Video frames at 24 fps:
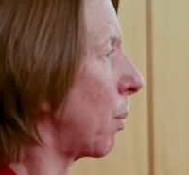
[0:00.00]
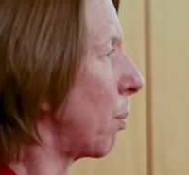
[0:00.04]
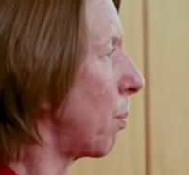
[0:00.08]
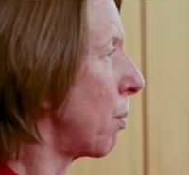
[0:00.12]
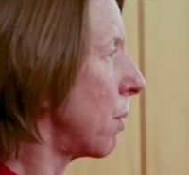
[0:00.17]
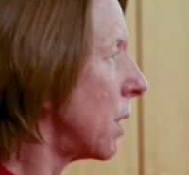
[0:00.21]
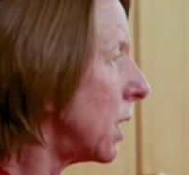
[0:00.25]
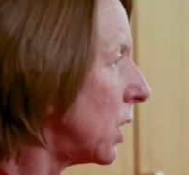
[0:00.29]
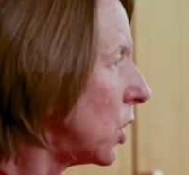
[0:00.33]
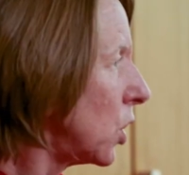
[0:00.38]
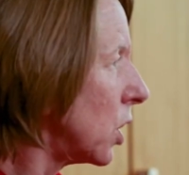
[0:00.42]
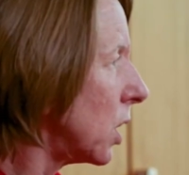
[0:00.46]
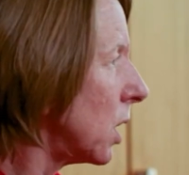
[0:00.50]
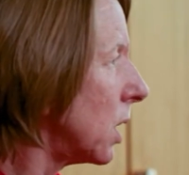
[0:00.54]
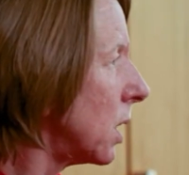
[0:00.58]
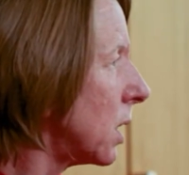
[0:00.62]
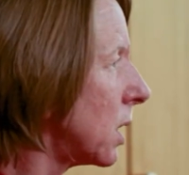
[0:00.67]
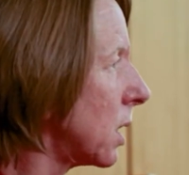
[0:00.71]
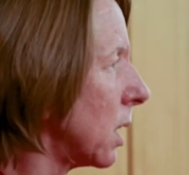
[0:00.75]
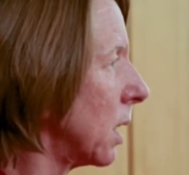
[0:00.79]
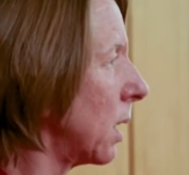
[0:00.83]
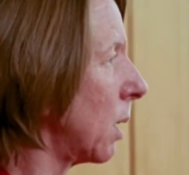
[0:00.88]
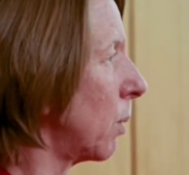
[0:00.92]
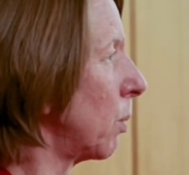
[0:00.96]

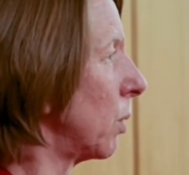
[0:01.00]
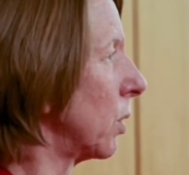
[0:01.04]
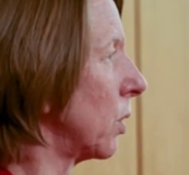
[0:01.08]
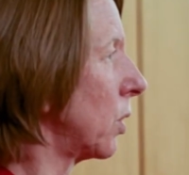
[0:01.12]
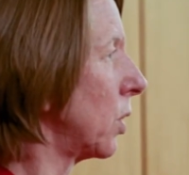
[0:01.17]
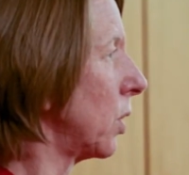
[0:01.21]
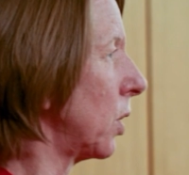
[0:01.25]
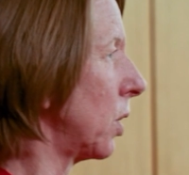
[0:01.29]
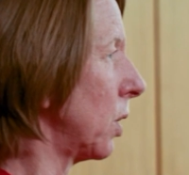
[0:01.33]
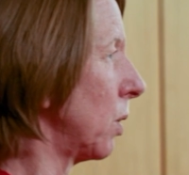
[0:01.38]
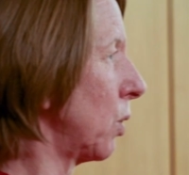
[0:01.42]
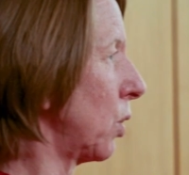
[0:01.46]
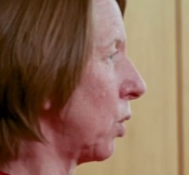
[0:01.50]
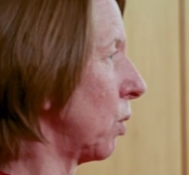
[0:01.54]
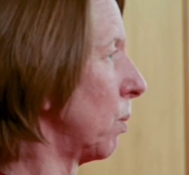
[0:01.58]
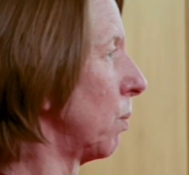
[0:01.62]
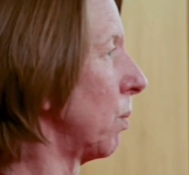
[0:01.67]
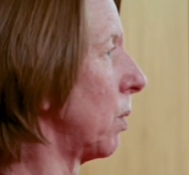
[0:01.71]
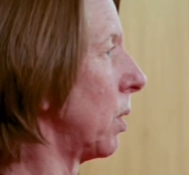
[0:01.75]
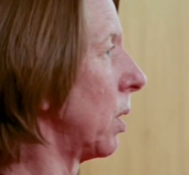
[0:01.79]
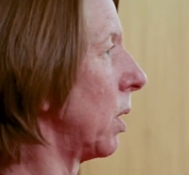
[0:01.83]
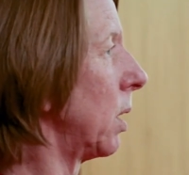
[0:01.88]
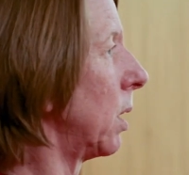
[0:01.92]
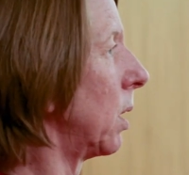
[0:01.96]
bridges, and I want to do
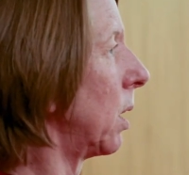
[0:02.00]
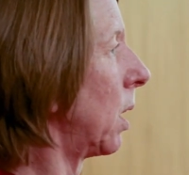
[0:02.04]
something